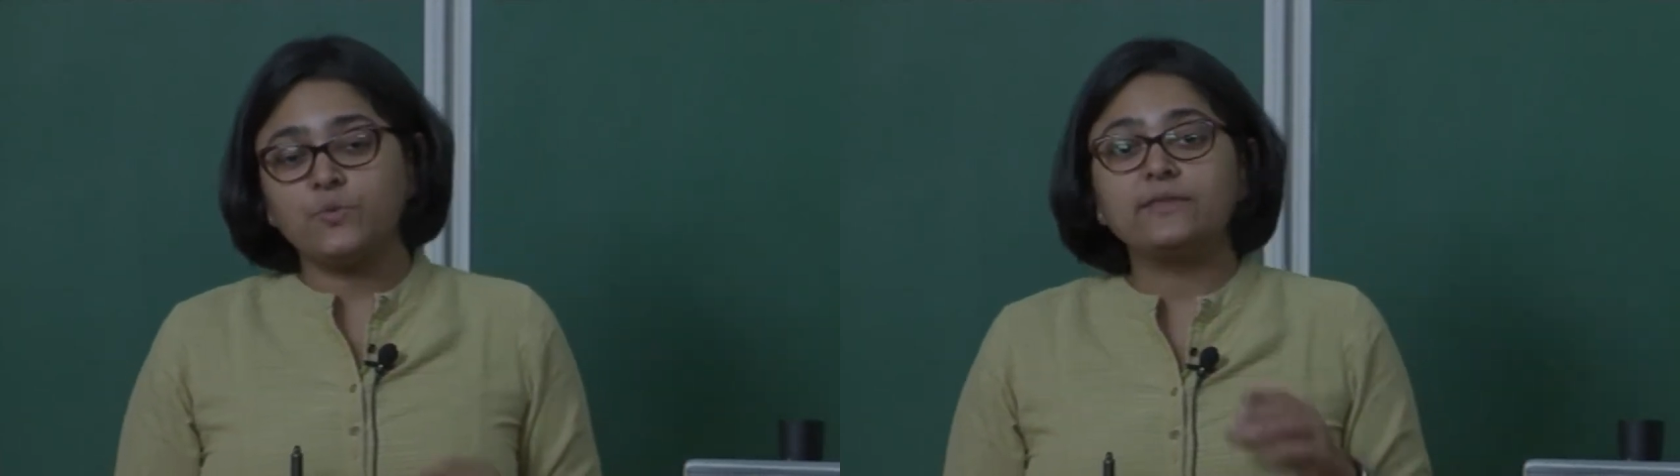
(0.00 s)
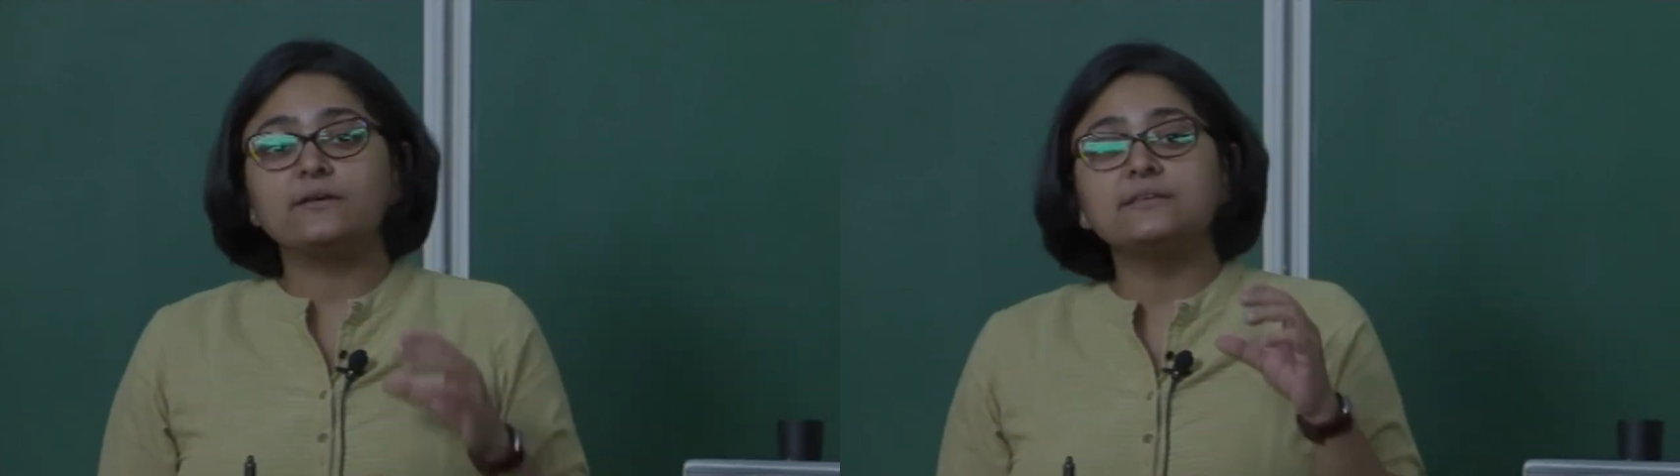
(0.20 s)

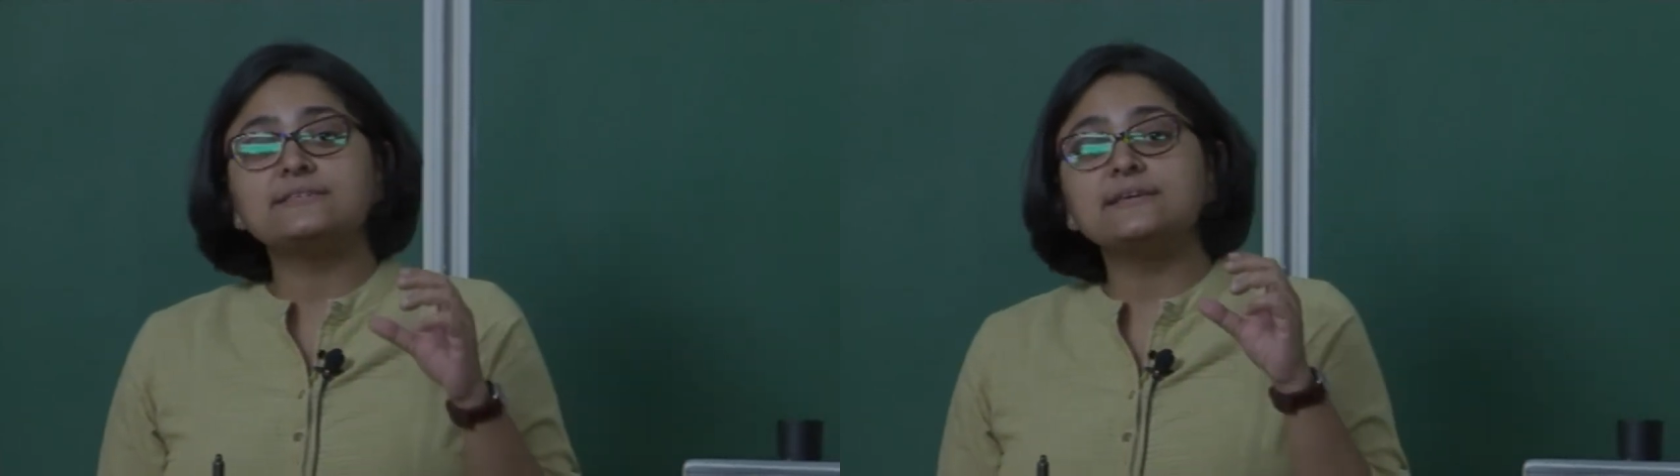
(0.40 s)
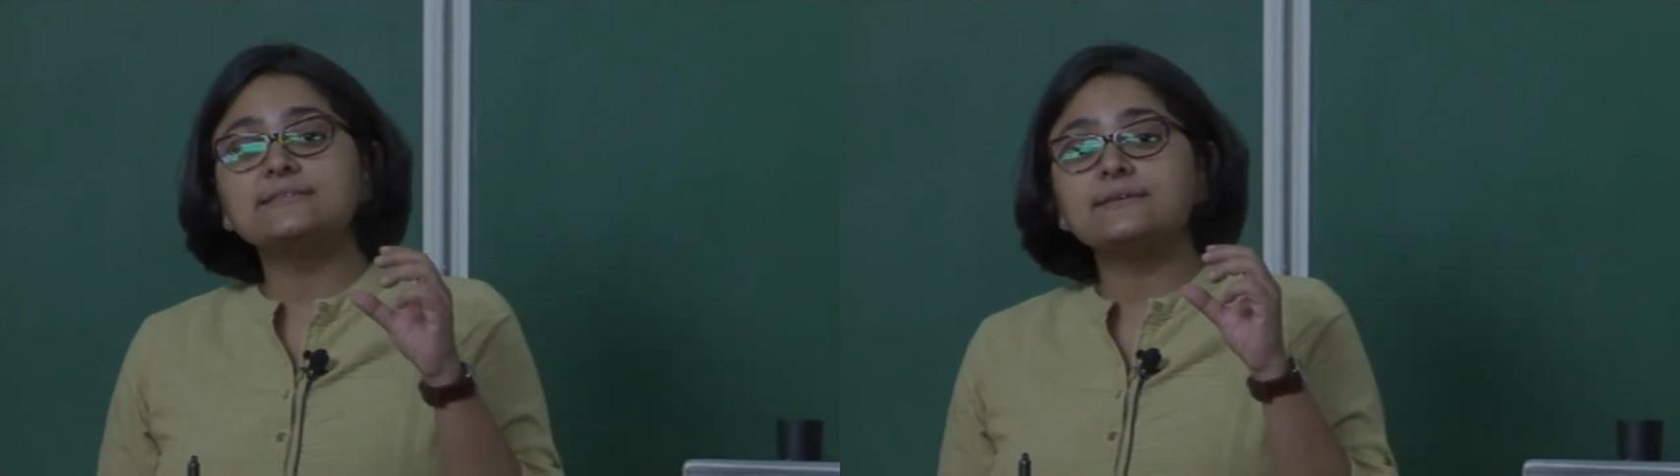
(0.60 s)
whether
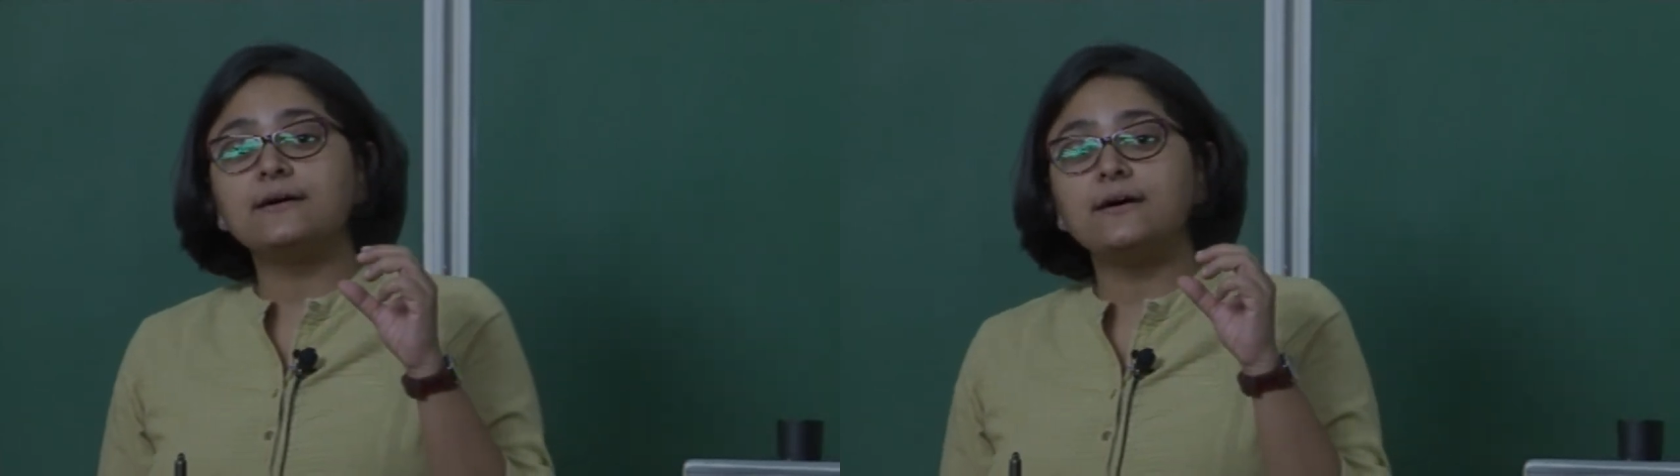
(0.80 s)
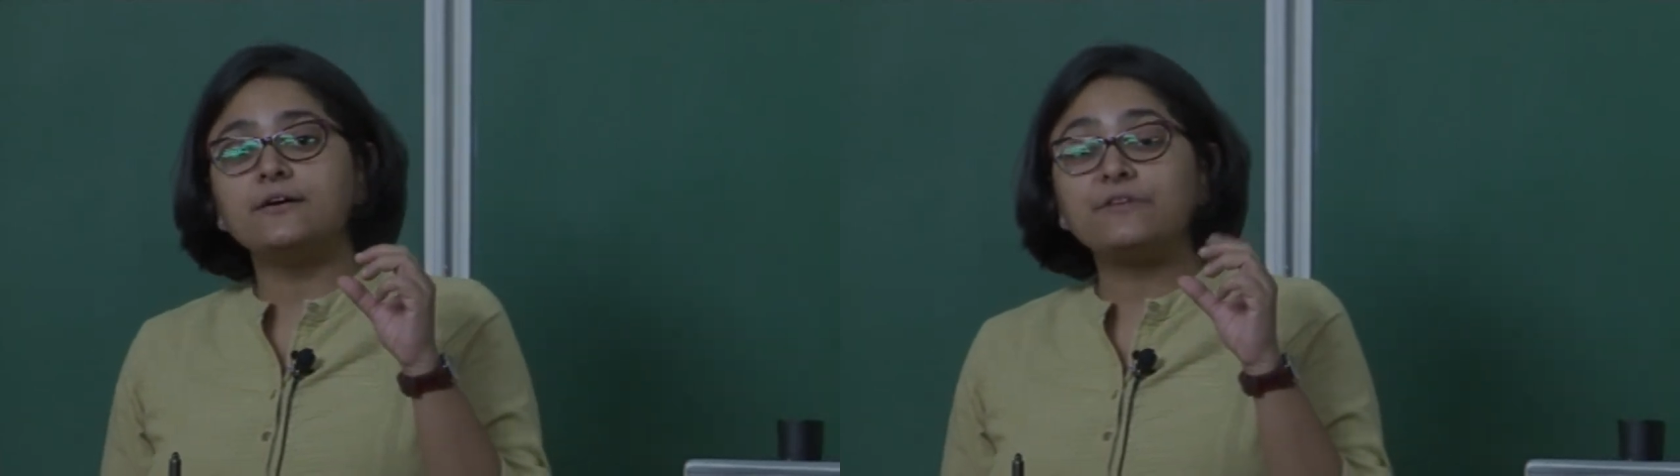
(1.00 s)
this is
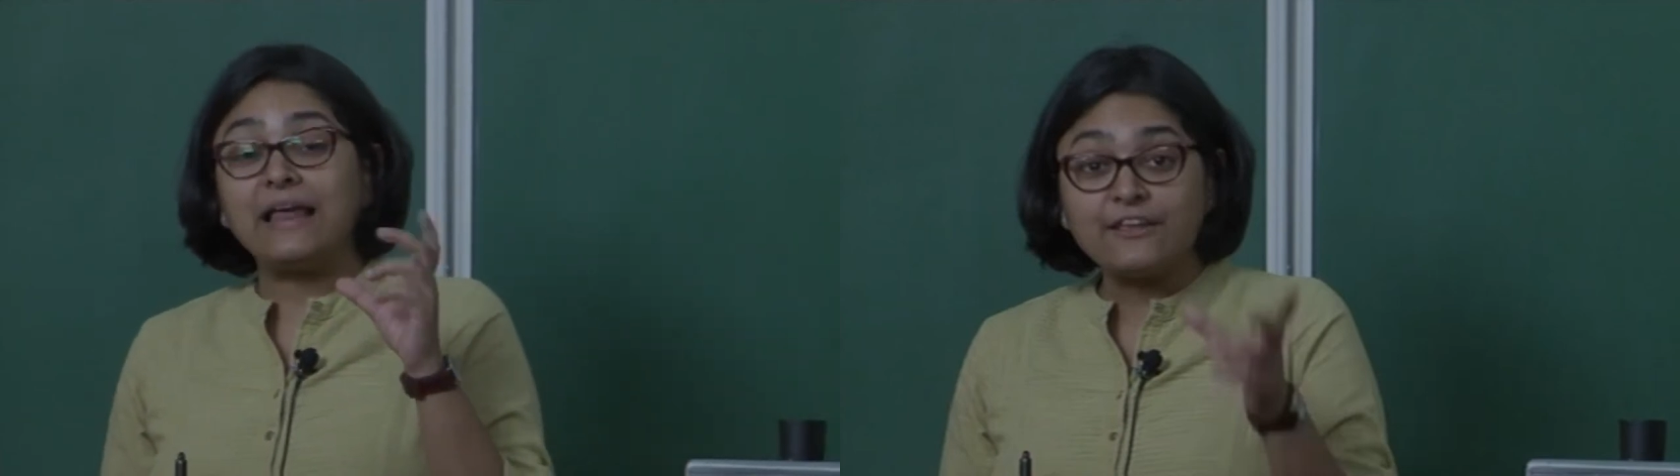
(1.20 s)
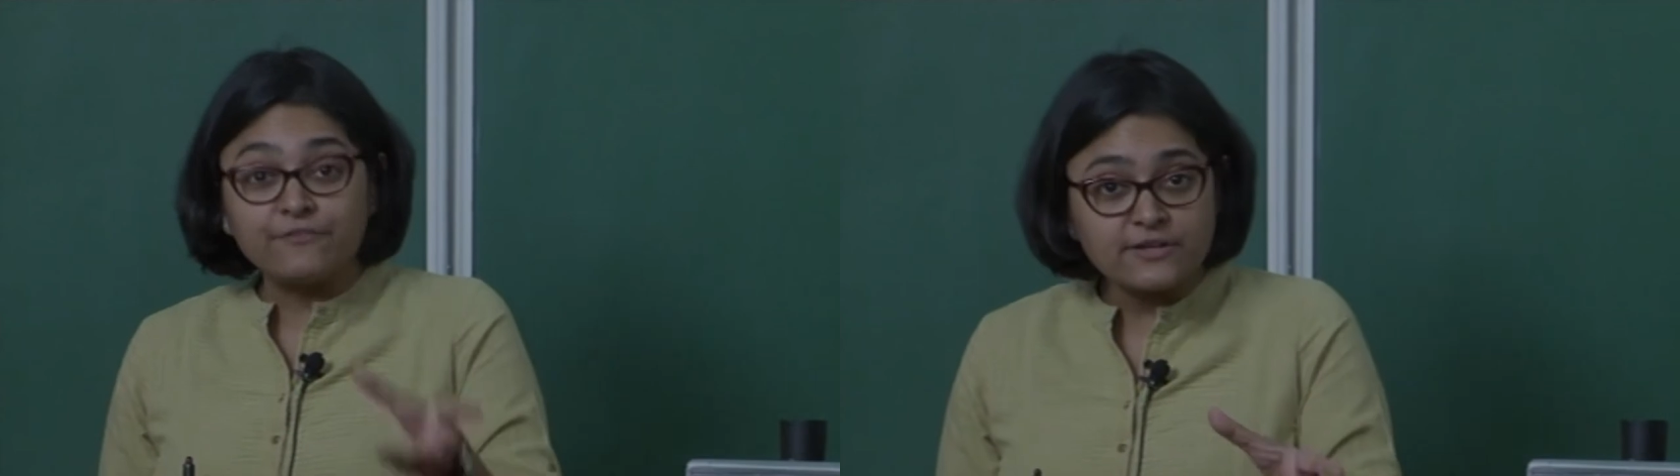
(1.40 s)
a
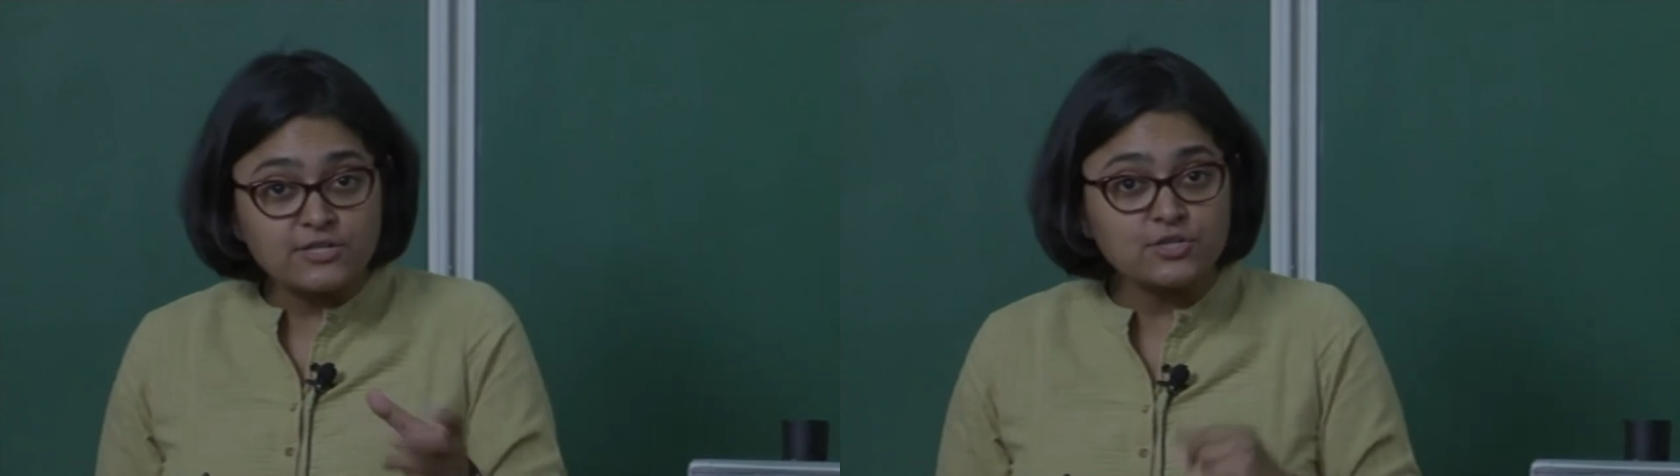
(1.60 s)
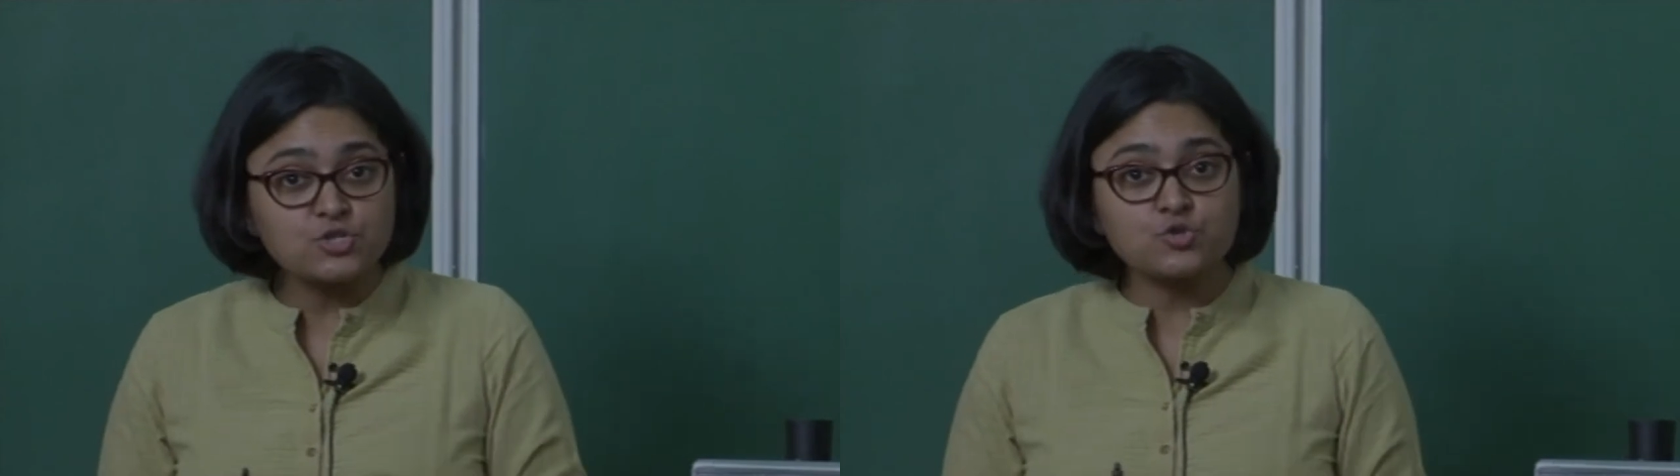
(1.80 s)

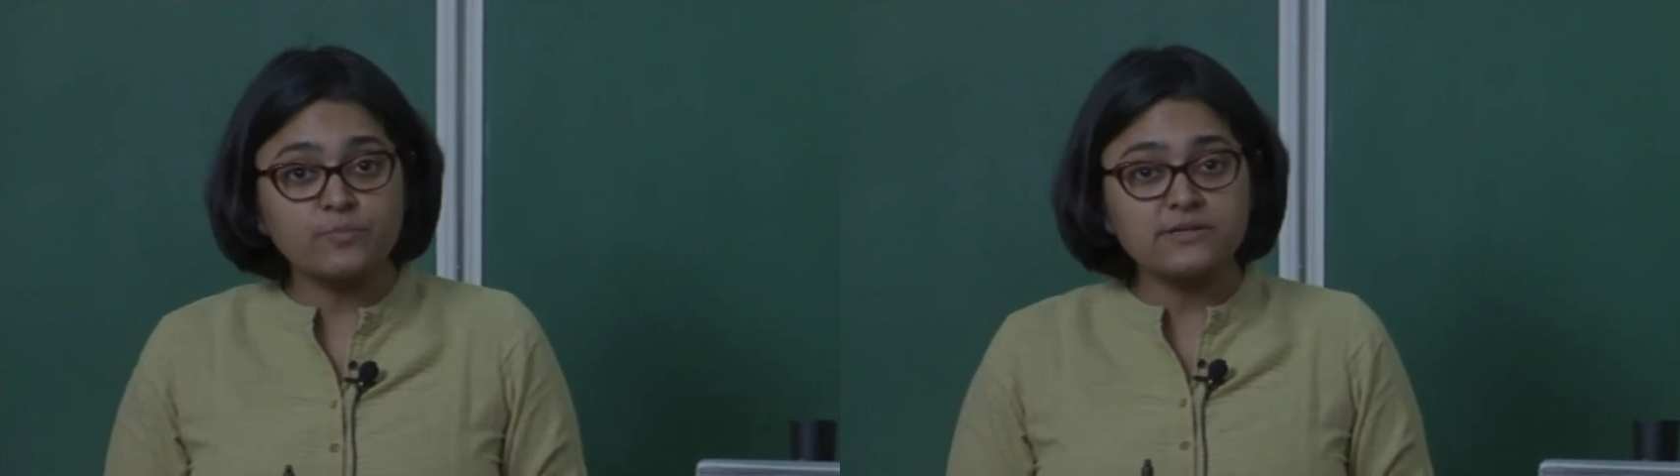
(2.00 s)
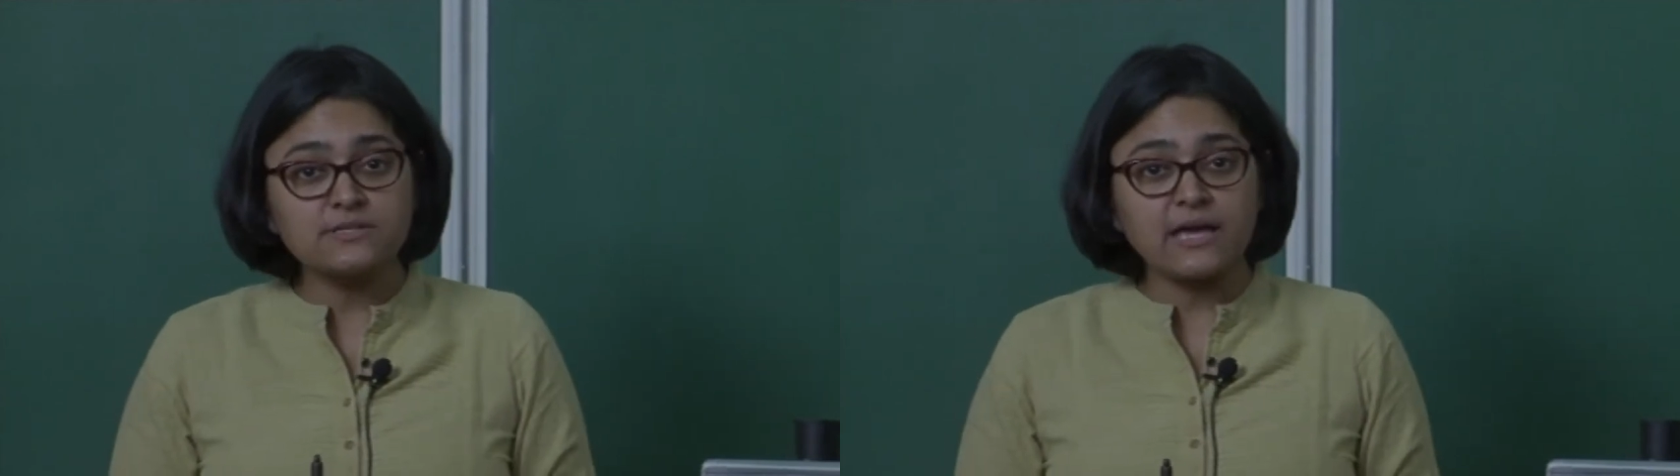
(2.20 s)
relevant
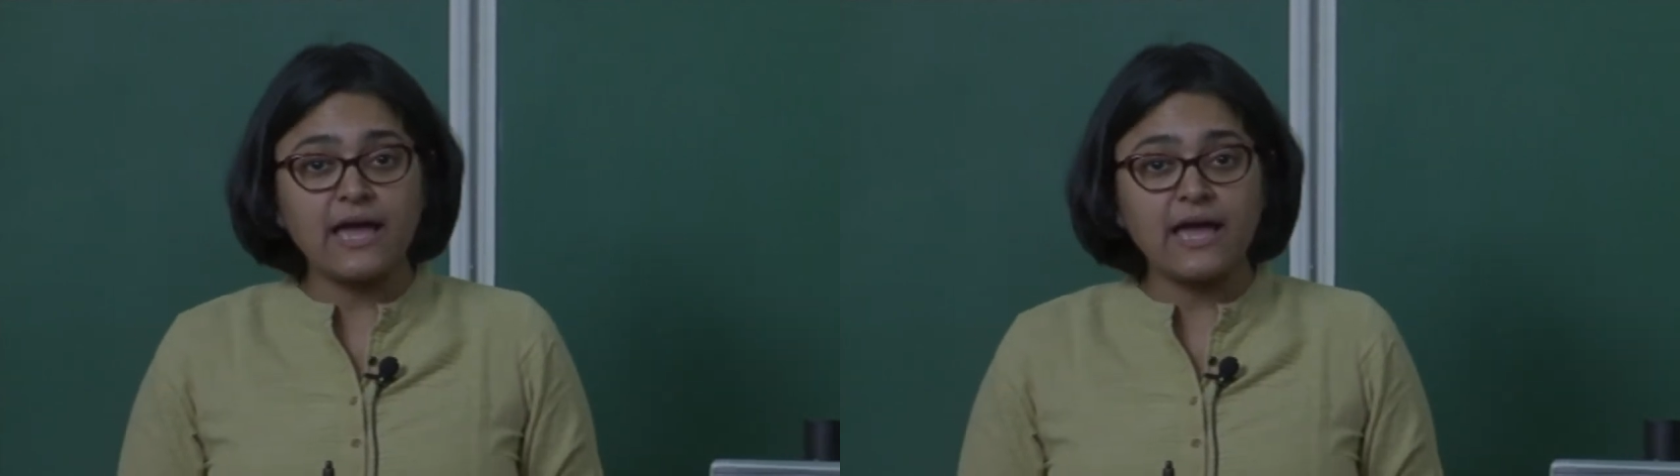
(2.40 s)
instrument